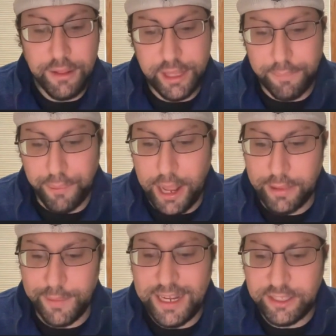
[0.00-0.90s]
The
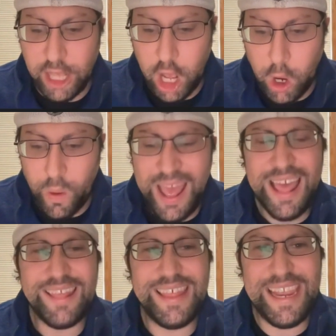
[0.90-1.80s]
problem is, though,
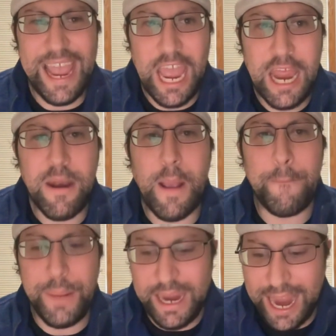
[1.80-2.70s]
the
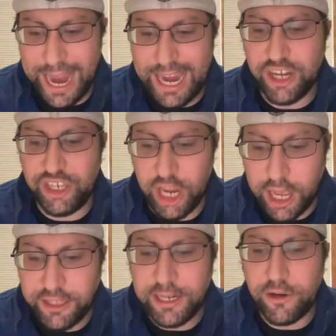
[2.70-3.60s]
N B A
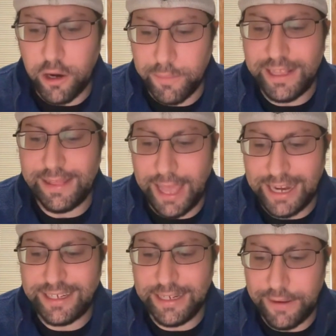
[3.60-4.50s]
doesn't normally
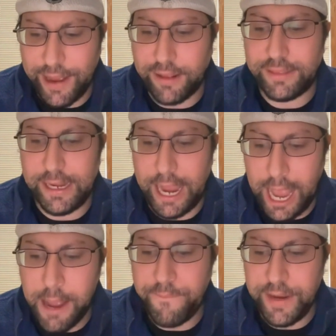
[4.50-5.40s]
like to give out the
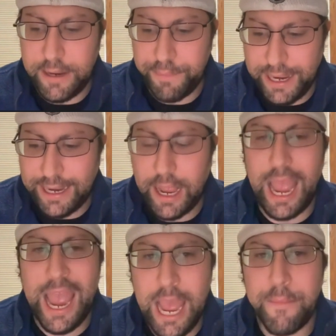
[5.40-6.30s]
M V P
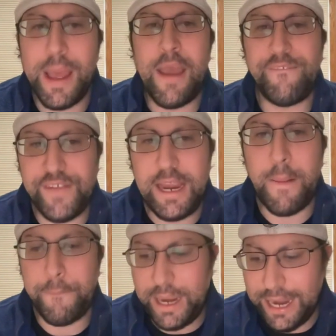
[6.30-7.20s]
M
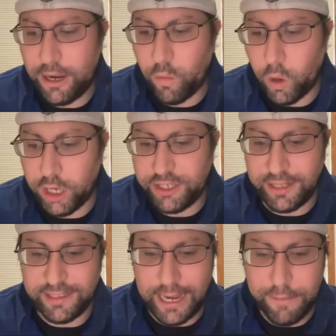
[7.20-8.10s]
V P award to
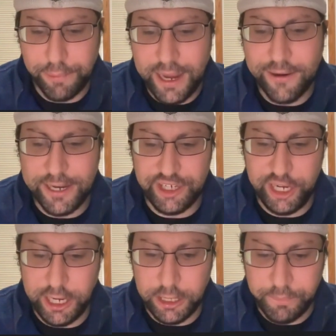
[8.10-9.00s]
the same player each
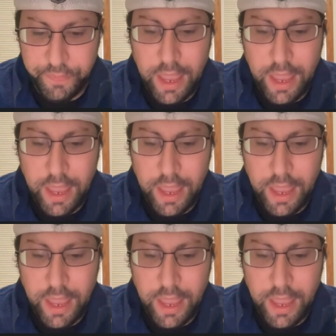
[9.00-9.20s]
year.